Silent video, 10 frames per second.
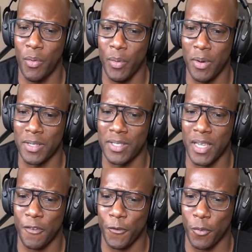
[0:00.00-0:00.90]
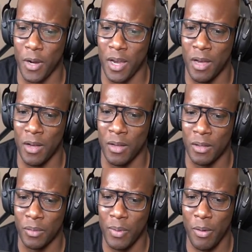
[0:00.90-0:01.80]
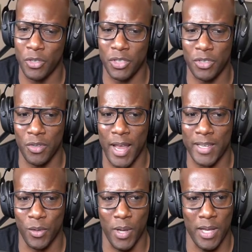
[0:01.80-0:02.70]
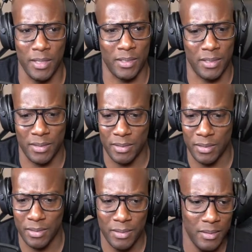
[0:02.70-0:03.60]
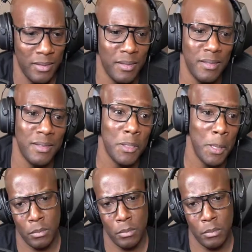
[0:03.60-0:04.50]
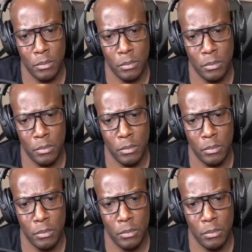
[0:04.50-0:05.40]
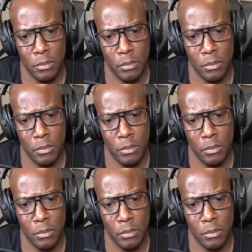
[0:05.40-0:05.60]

We want to see it for real. Why would you do that to us? Oh shit!